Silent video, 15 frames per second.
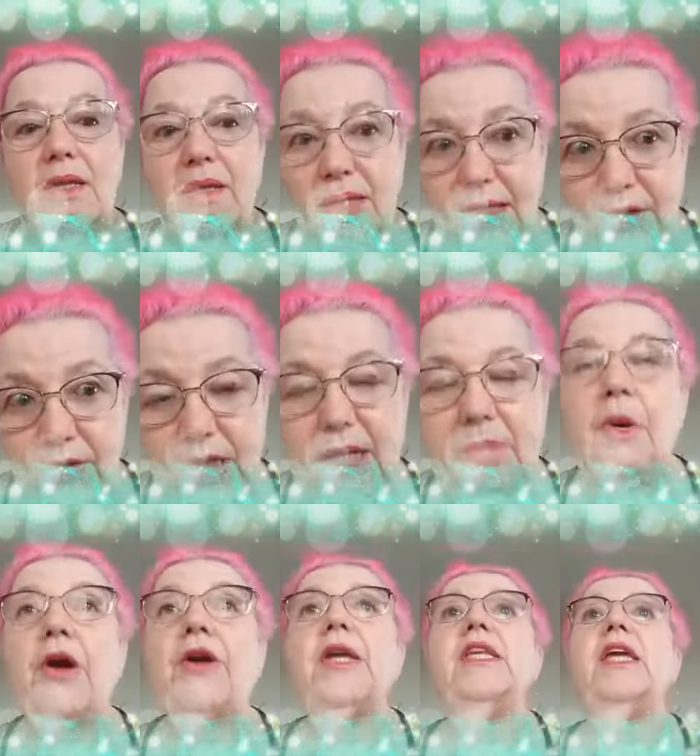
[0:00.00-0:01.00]
internet
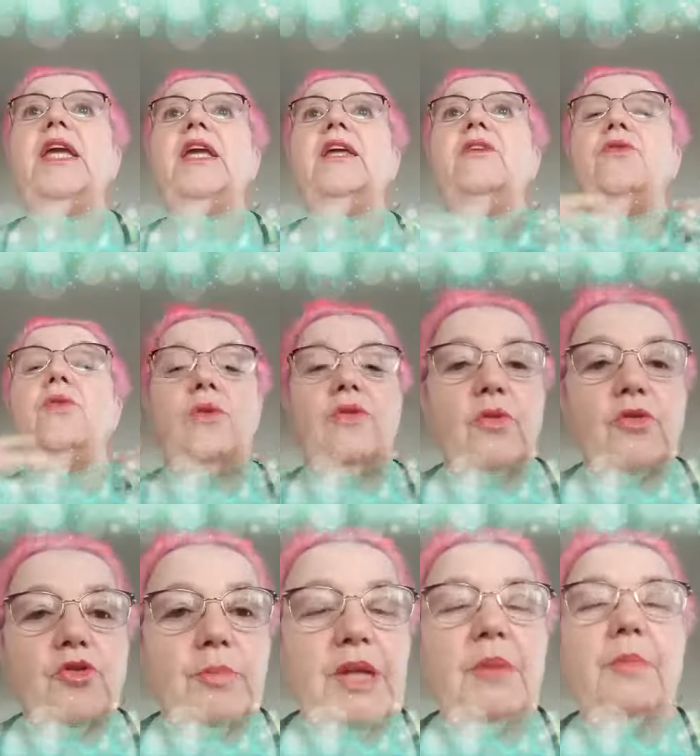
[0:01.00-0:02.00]
marketing, doing
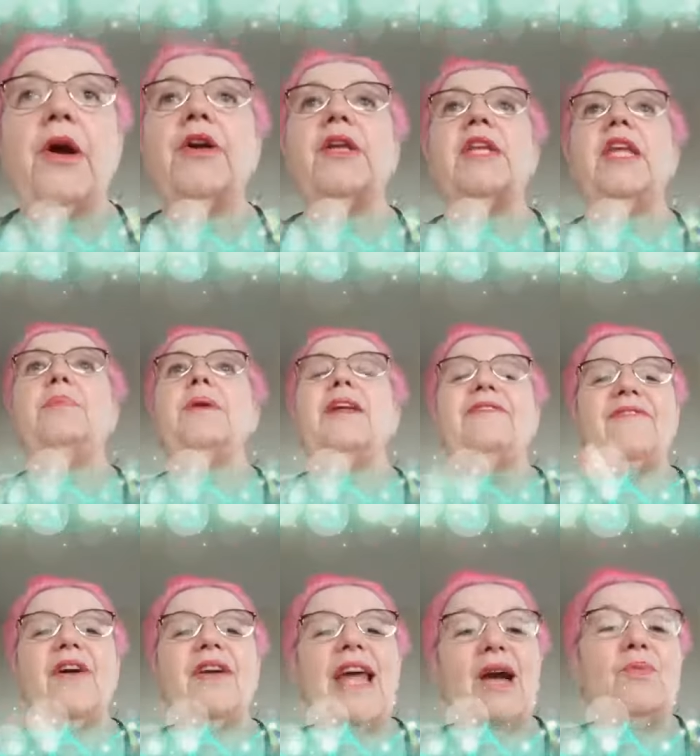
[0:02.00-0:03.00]
social media marketing, but I
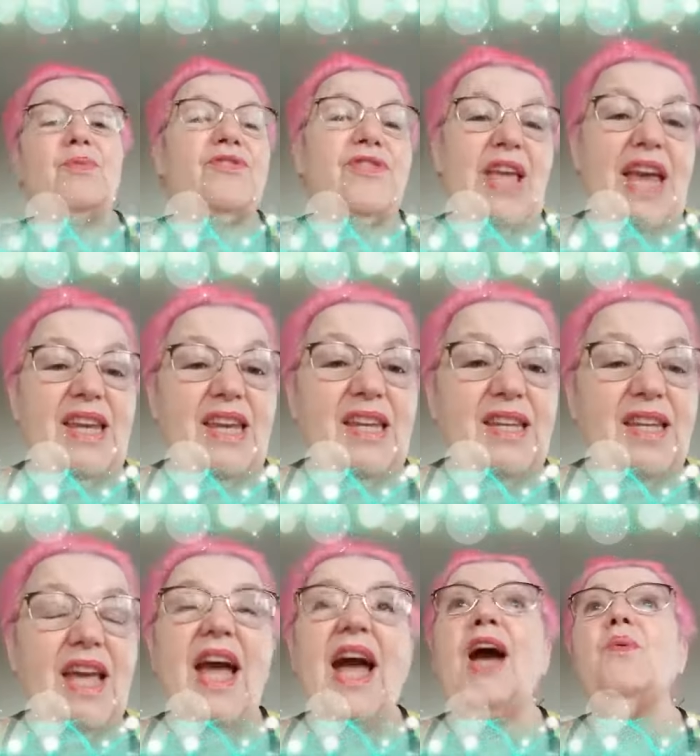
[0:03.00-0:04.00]
felt I was stagnant.
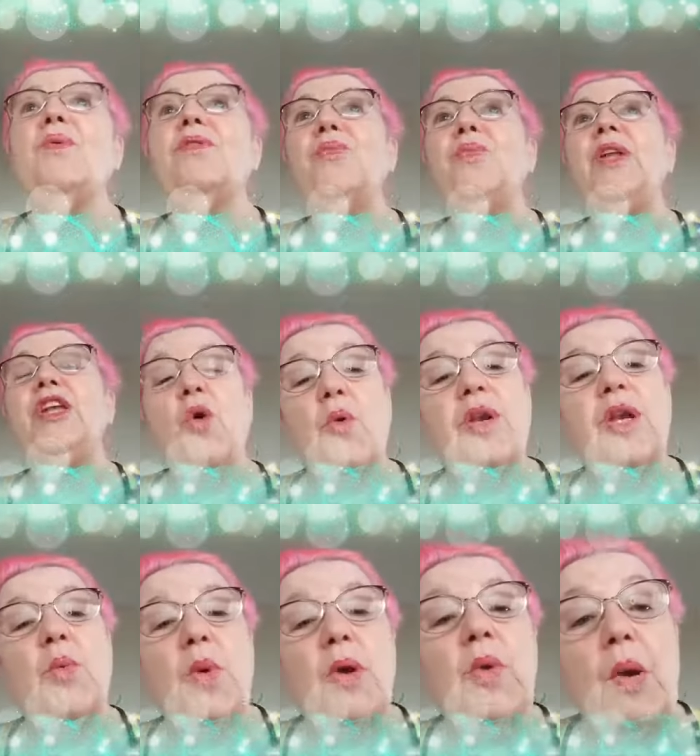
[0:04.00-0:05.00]
I wasn't really going
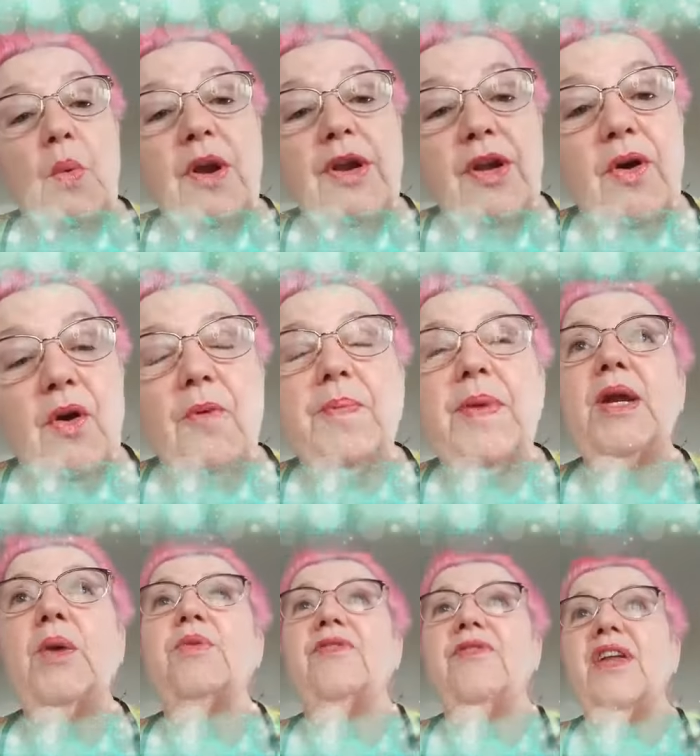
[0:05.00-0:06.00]
anywhere where I want to go, and I
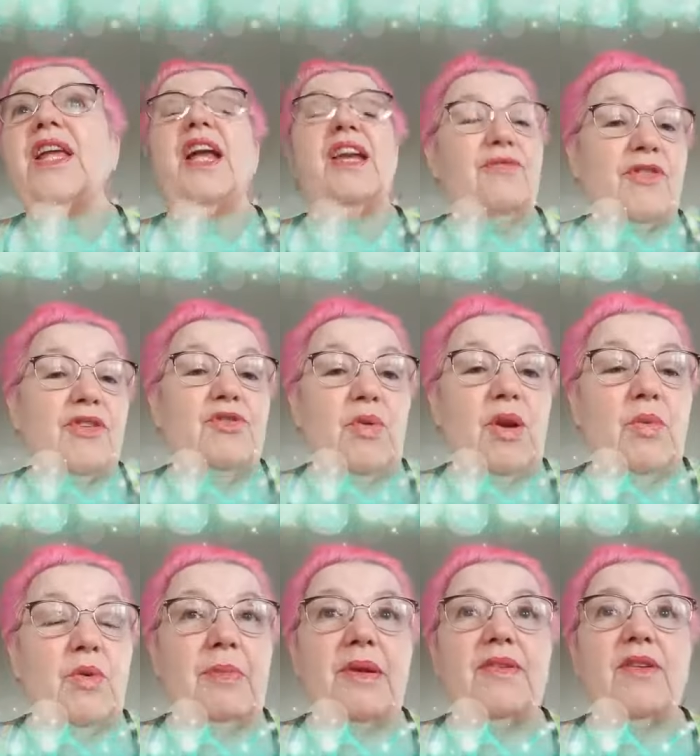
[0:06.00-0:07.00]
was feeling kind of frustrated
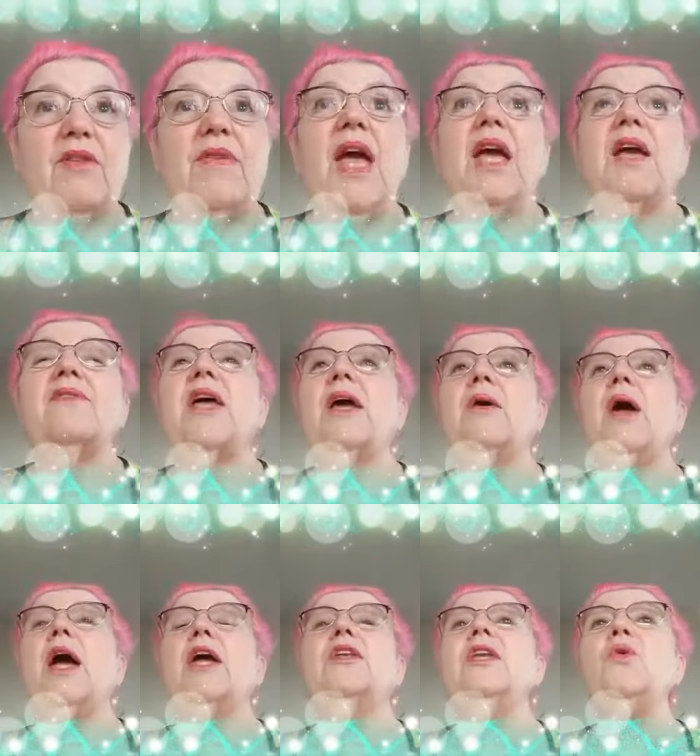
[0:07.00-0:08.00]
with myself because I
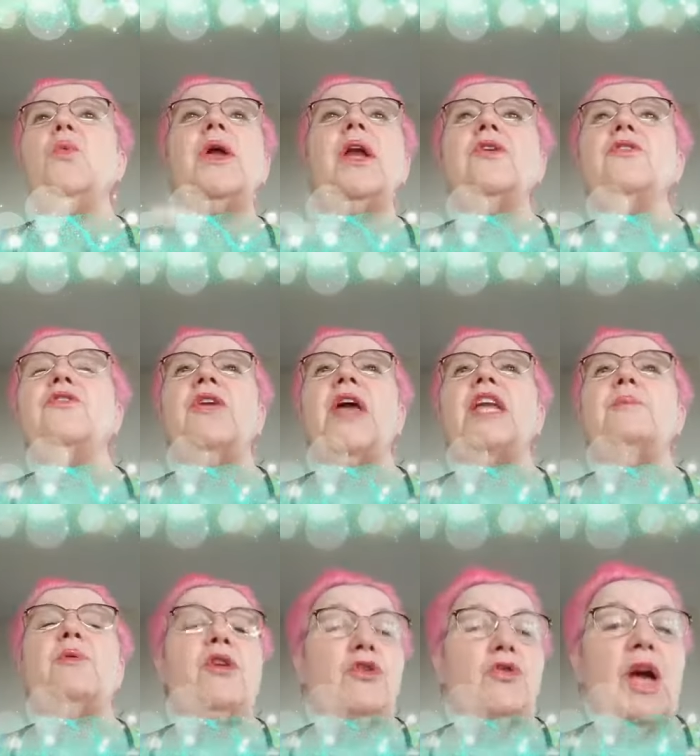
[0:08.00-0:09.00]
didn't quite understand
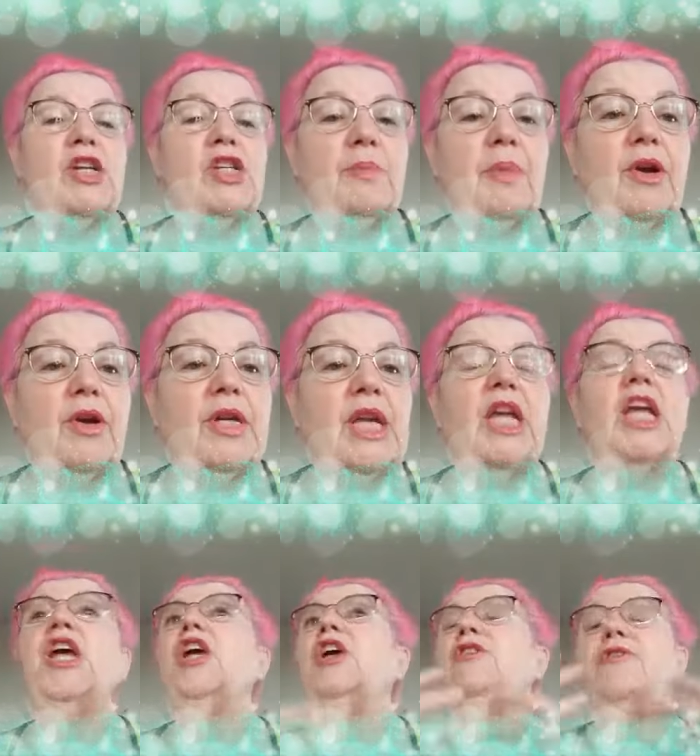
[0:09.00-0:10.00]
about attraction marketing,
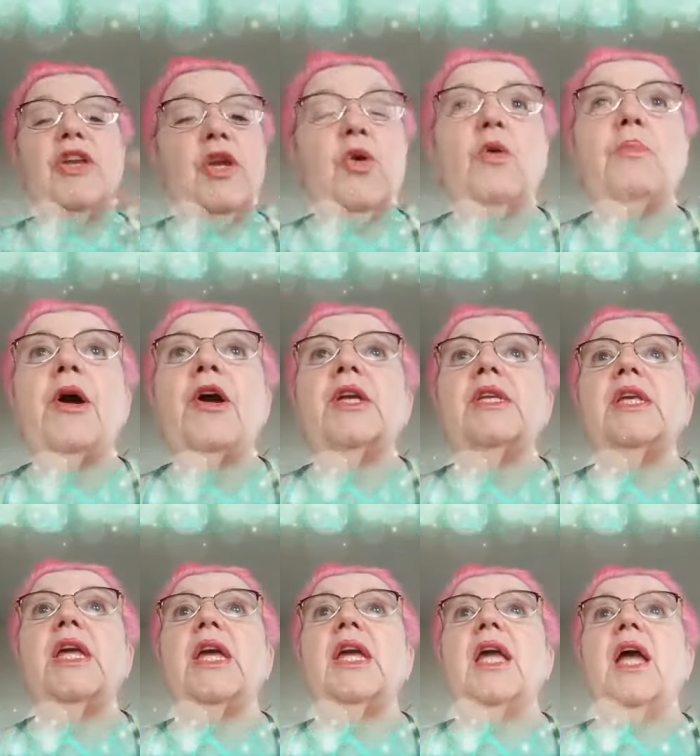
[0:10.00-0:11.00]
video marketing,